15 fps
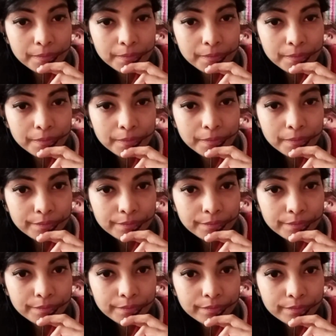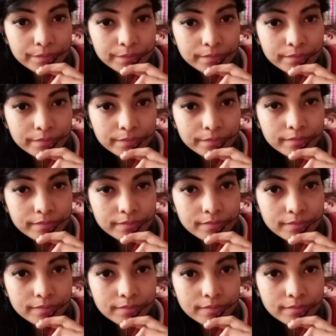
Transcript: [no speech]